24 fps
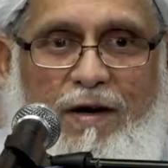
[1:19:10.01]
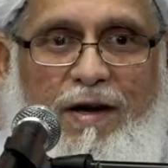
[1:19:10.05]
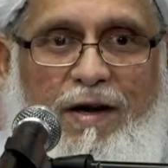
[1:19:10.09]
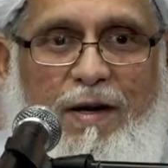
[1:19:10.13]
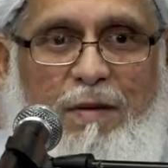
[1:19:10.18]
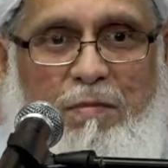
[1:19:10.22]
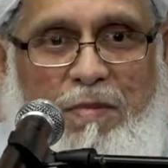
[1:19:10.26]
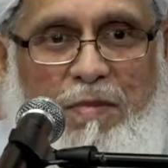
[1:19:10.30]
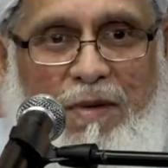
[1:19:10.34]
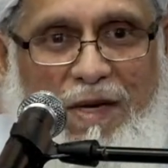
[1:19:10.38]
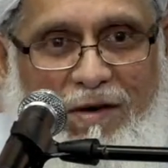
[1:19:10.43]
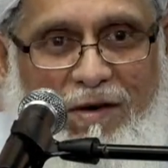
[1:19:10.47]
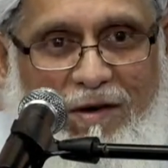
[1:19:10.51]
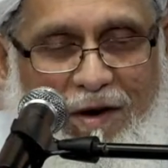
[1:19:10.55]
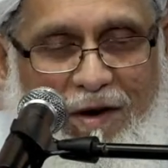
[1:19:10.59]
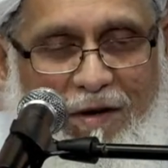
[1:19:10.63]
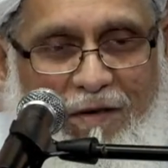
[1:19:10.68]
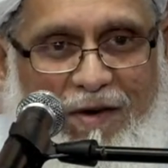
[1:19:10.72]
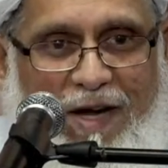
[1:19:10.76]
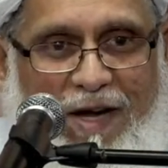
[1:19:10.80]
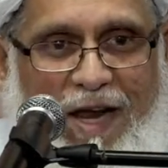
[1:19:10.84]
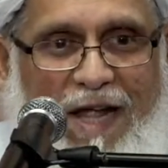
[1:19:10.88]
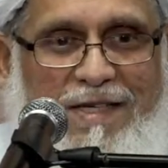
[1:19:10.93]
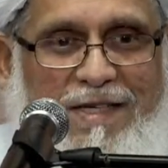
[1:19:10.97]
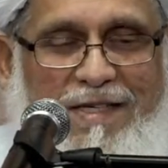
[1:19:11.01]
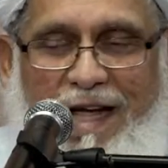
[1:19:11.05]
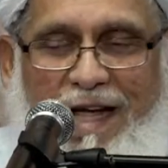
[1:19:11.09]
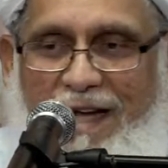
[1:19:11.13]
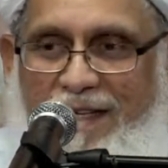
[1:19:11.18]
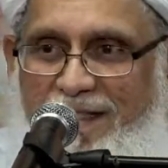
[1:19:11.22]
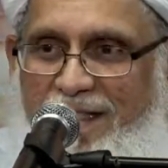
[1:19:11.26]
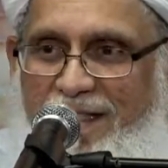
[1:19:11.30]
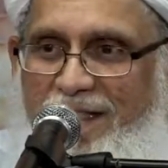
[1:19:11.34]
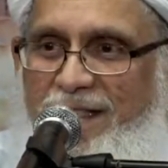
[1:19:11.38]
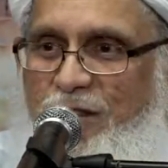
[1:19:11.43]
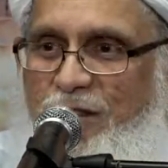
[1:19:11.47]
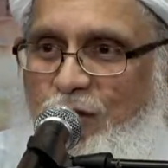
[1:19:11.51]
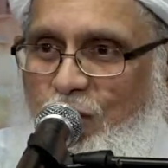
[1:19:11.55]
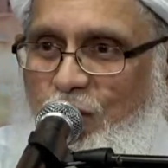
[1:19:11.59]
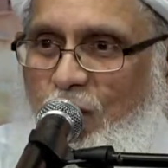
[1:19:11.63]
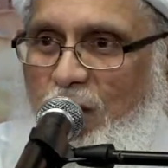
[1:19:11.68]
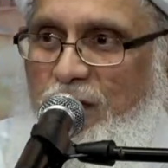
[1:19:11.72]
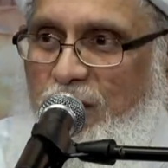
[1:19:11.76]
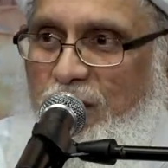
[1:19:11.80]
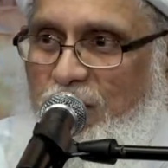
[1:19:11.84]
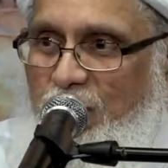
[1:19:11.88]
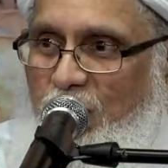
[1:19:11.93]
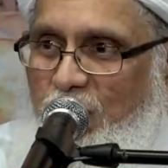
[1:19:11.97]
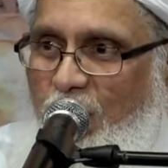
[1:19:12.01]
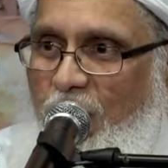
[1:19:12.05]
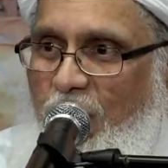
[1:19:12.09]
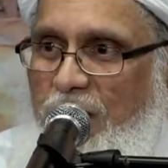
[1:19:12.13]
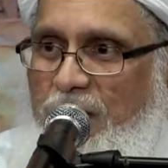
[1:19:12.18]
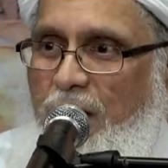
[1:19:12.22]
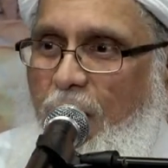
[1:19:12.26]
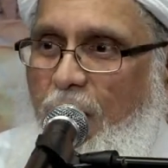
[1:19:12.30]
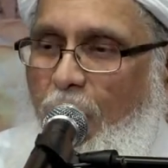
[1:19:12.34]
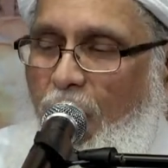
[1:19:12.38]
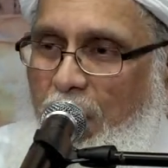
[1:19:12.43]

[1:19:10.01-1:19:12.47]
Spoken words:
and bearer of glad tidings and so on and so on.